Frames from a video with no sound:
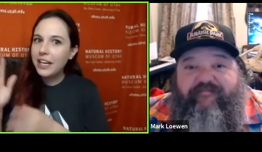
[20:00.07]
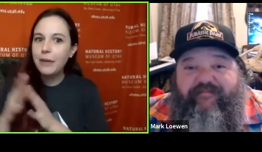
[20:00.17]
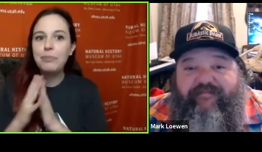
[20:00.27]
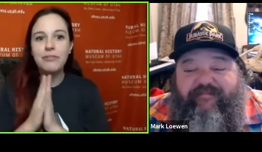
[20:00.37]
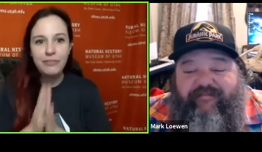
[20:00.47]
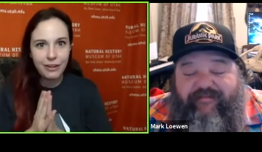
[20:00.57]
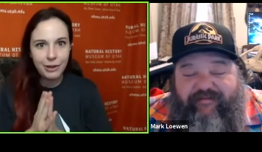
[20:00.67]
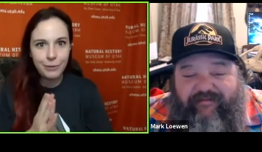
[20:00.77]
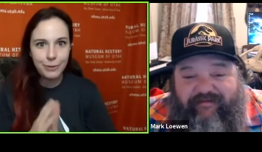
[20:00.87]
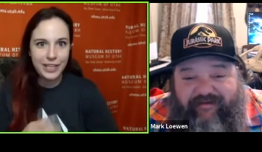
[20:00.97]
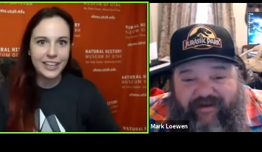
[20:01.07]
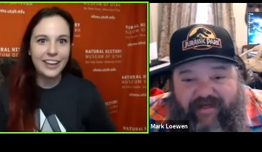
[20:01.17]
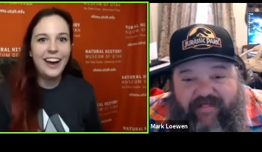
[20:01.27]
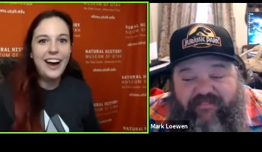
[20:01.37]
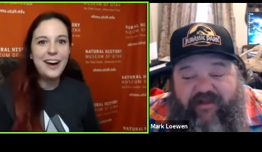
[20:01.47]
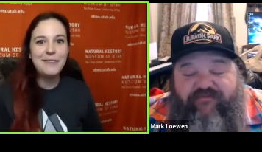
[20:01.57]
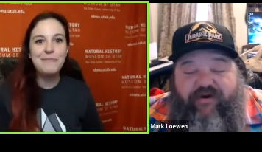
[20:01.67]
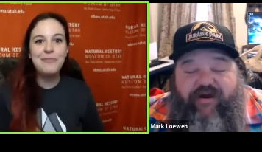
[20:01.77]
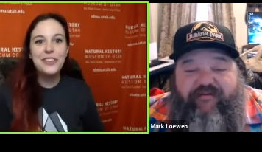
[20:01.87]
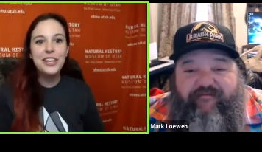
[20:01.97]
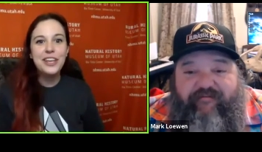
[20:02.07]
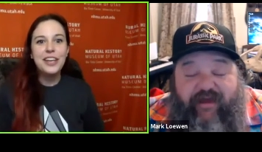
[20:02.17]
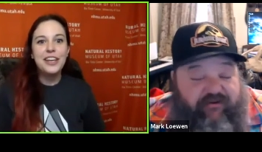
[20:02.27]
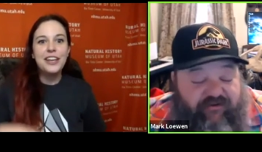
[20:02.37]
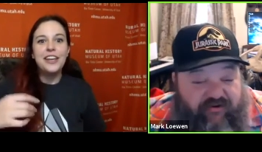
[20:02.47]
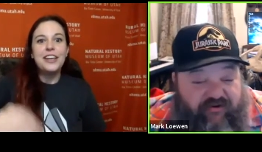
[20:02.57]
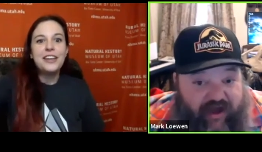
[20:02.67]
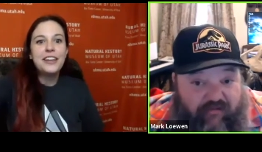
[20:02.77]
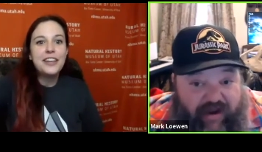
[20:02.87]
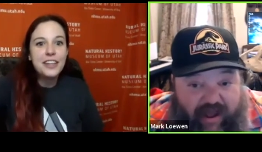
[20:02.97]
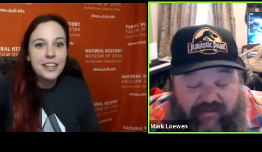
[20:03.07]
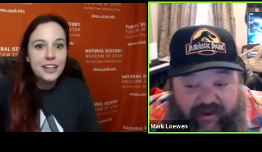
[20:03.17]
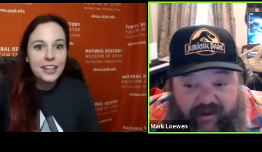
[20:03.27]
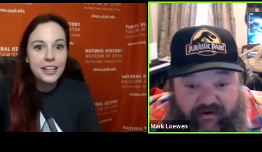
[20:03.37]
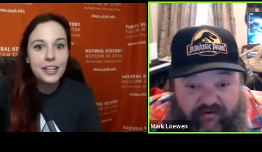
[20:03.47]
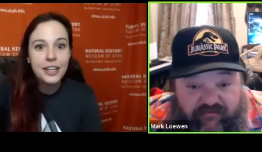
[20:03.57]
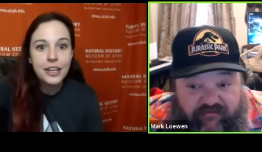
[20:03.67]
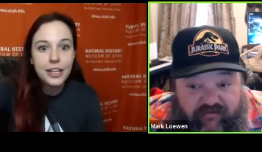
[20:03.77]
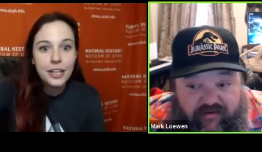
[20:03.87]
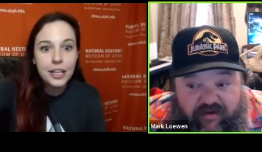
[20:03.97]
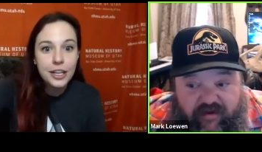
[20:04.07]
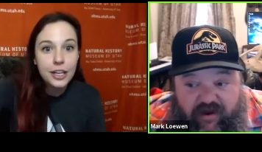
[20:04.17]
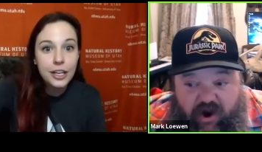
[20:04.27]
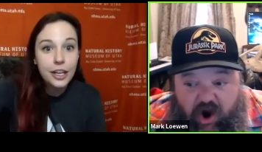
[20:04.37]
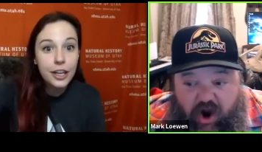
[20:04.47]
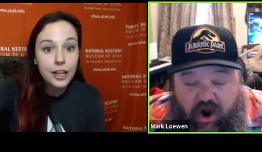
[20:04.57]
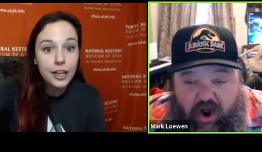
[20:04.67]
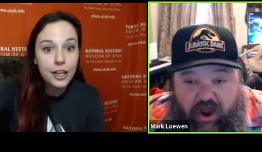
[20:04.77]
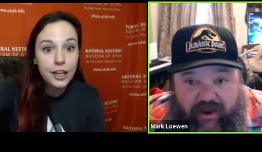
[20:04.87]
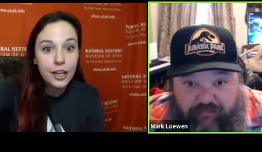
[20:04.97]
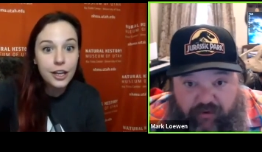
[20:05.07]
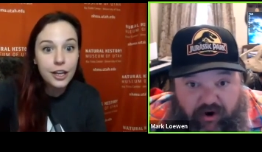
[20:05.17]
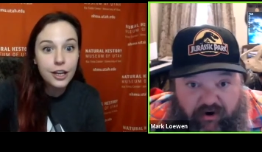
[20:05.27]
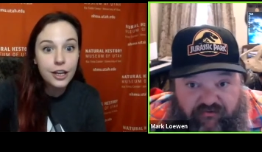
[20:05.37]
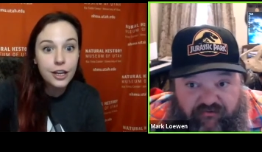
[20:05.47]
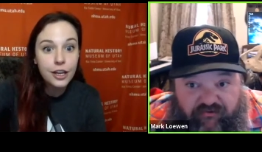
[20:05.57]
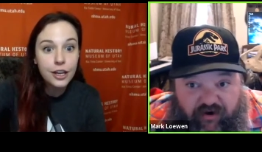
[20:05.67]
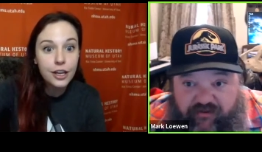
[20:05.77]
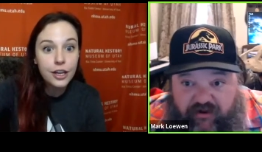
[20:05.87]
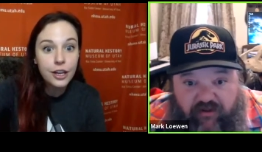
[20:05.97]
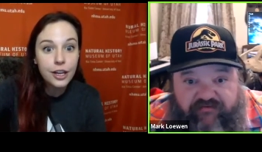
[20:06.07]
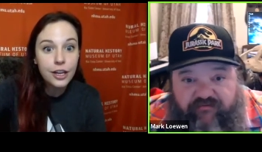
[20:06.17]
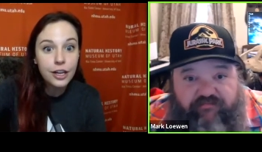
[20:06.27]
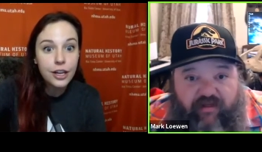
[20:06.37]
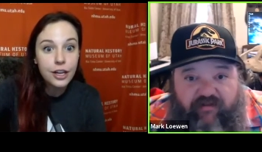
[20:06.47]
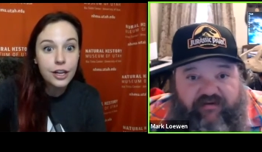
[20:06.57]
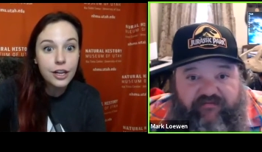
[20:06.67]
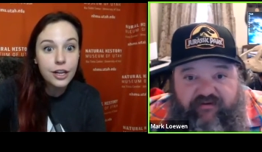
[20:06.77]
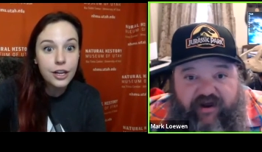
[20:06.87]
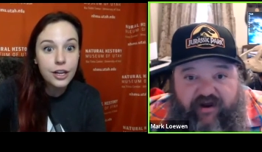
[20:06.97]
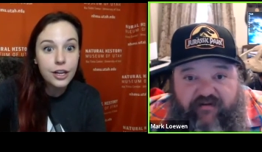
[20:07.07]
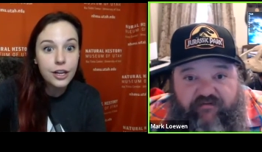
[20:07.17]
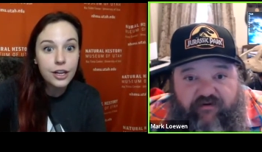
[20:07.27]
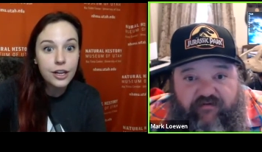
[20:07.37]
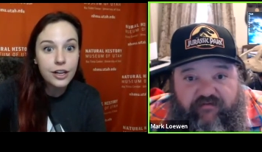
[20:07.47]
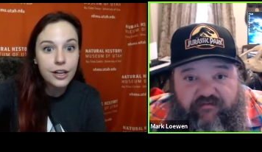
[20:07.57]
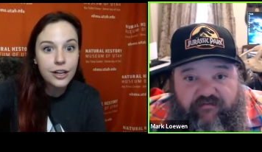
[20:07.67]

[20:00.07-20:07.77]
Speaker 1: up very weak. Um,
Speaker 2: and it turns out alligators and birds are the closest relatives to dinosaurs.